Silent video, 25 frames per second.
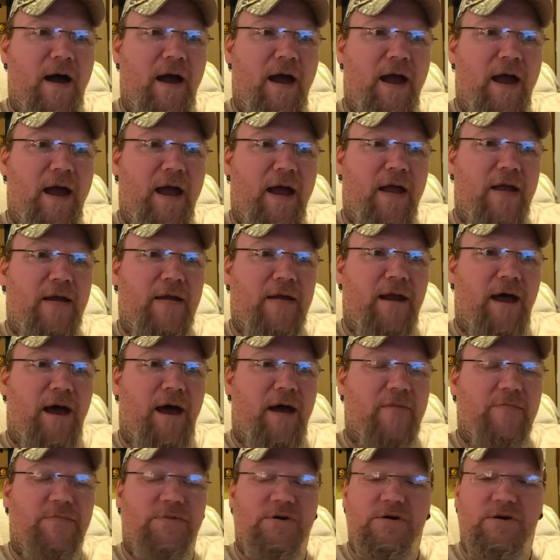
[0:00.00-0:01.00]
And
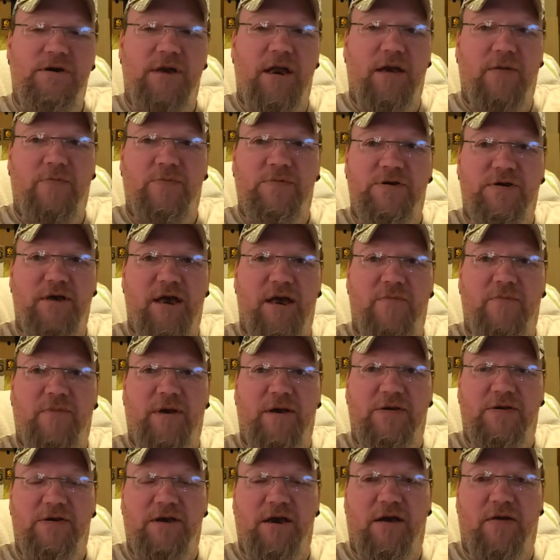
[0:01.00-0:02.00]
I'm just like beside
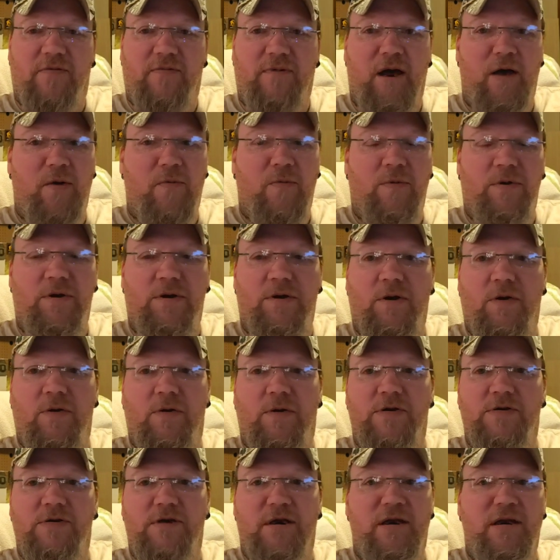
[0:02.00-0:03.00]
myself. I want to know,
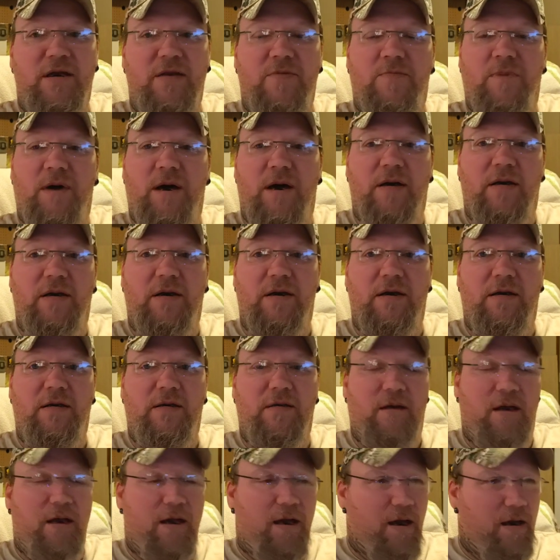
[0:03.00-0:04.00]
has
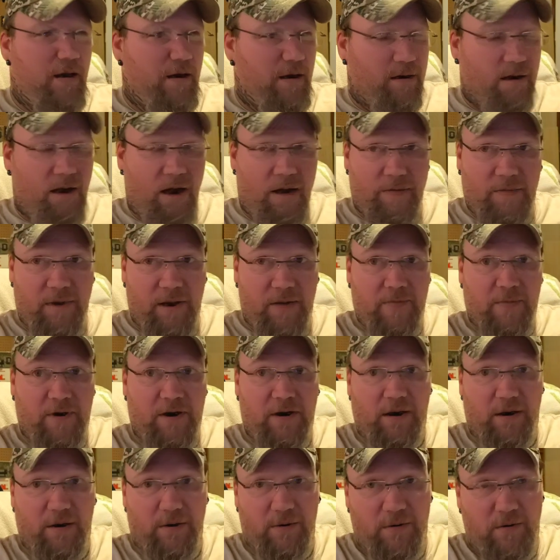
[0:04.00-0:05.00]
anybody, comment
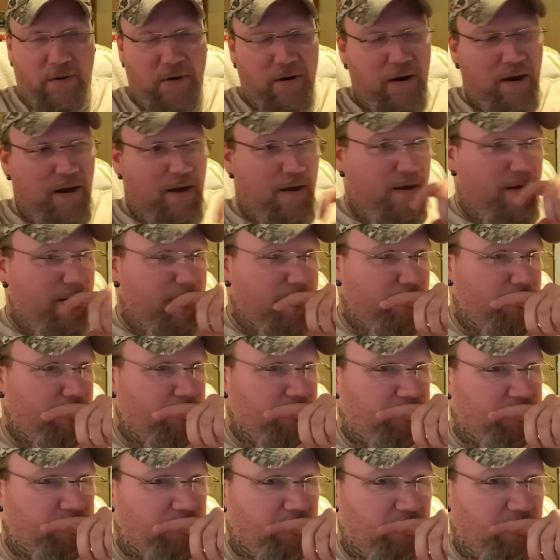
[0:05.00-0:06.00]
below,
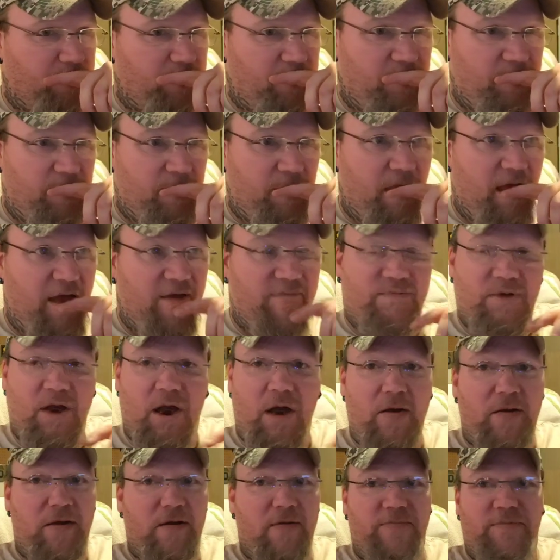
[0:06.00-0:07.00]
if
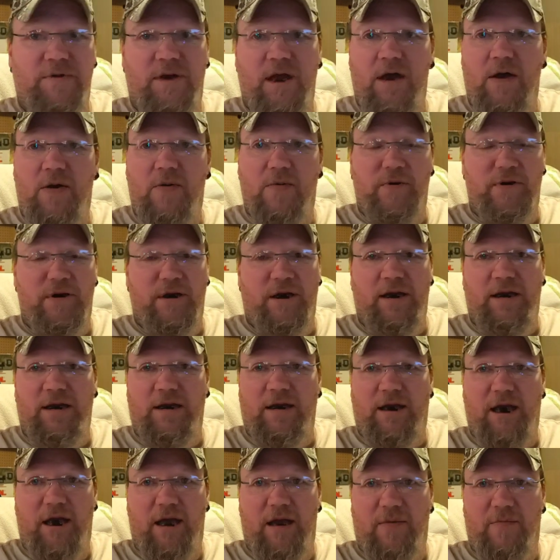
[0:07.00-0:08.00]
y'all have dealt with any
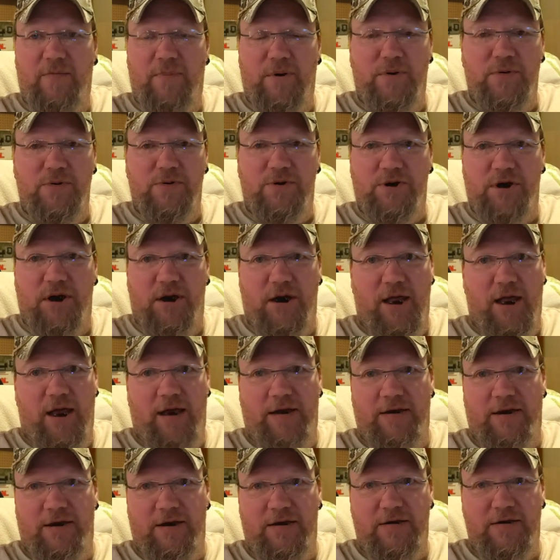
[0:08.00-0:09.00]
kind of bullshit
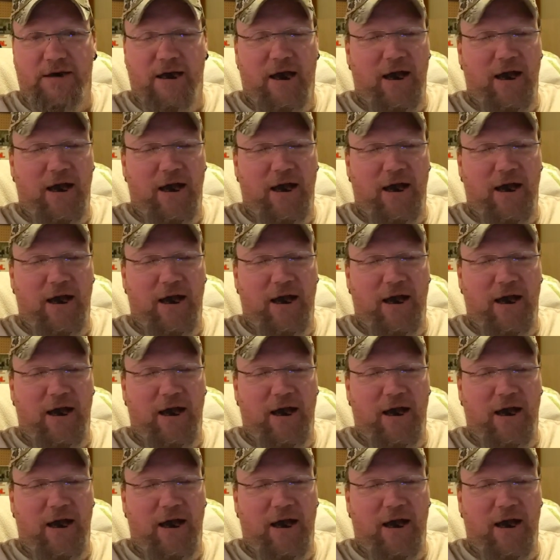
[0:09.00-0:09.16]
like this.